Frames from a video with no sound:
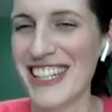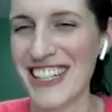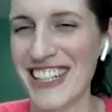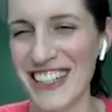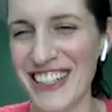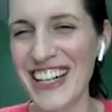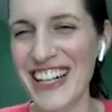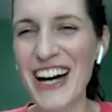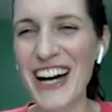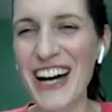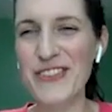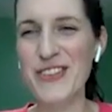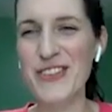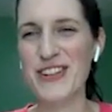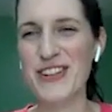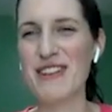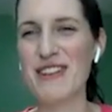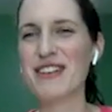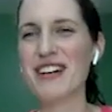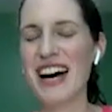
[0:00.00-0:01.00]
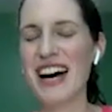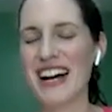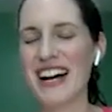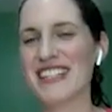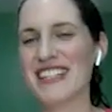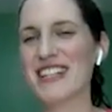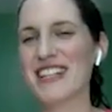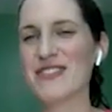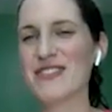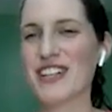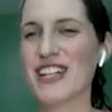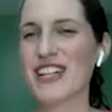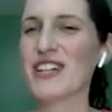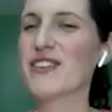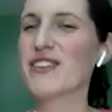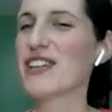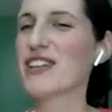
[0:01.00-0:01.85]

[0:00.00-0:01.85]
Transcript: then they're going to have trouble acting for you.